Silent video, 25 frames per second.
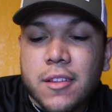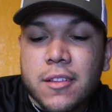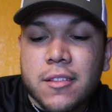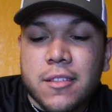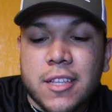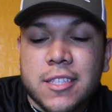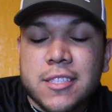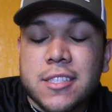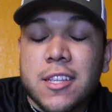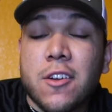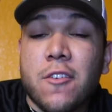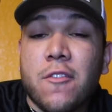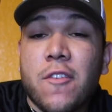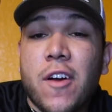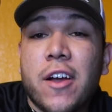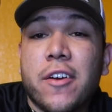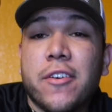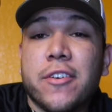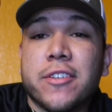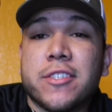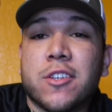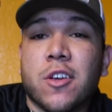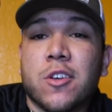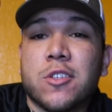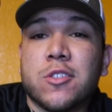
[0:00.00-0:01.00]
this little
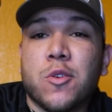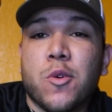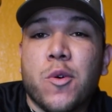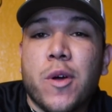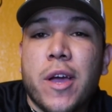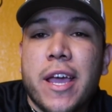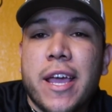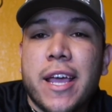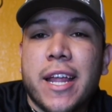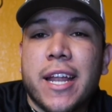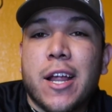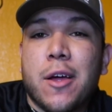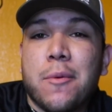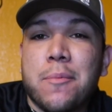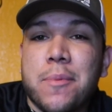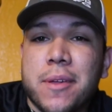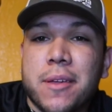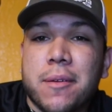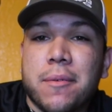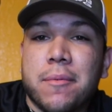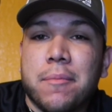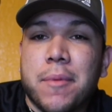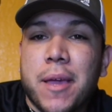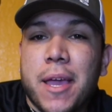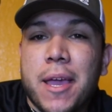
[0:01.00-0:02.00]
virus goes away and I'll
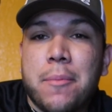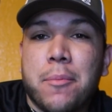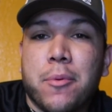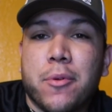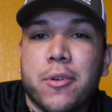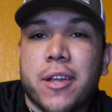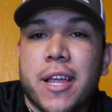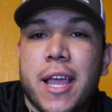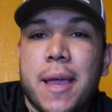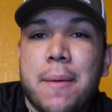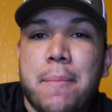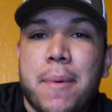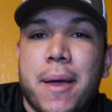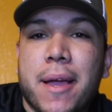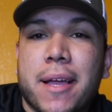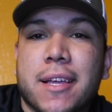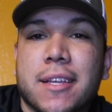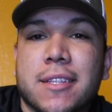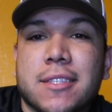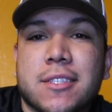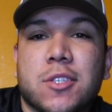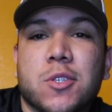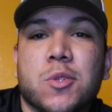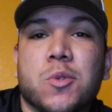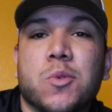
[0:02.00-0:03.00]
be able to get back
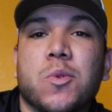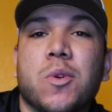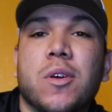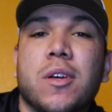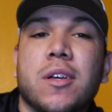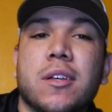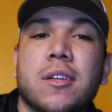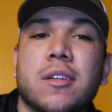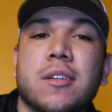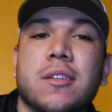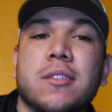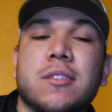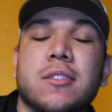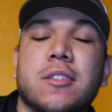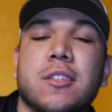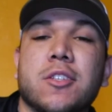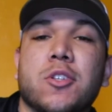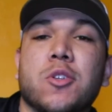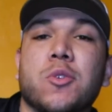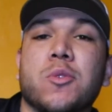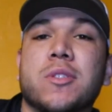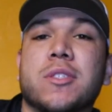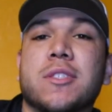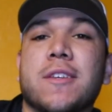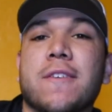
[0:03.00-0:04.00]
into
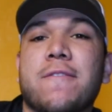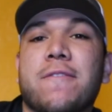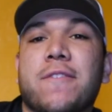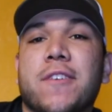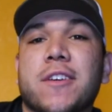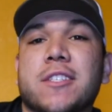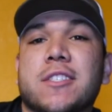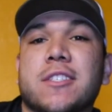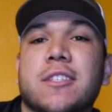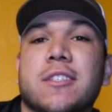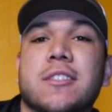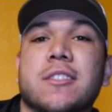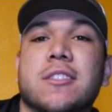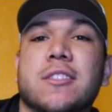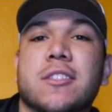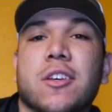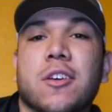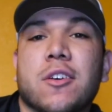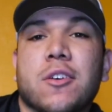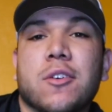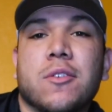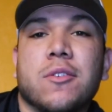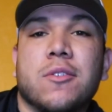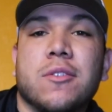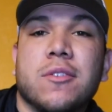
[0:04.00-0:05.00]
doing some fishing.
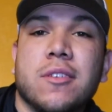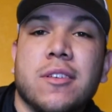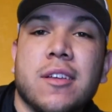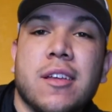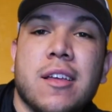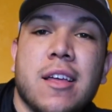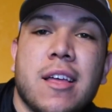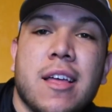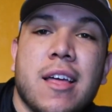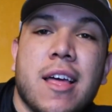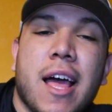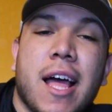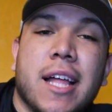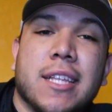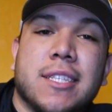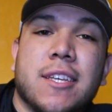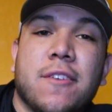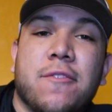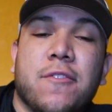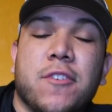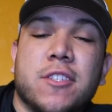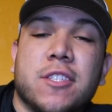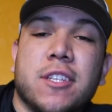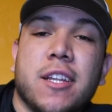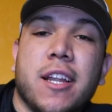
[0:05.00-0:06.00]
So that's
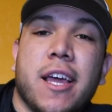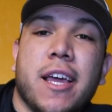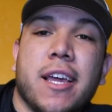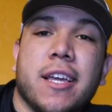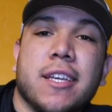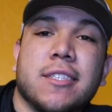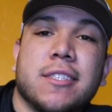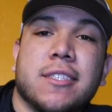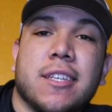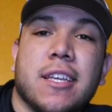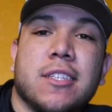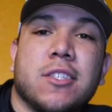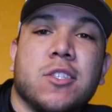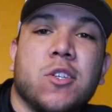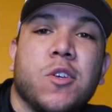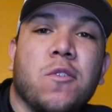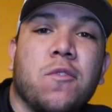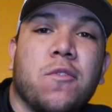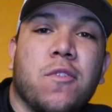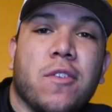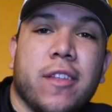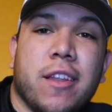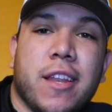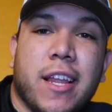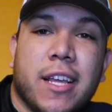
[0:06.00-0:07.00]
it for today. Stay
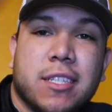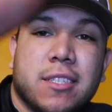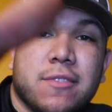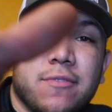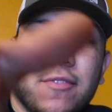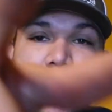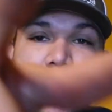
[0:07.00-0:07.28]
tuned for the next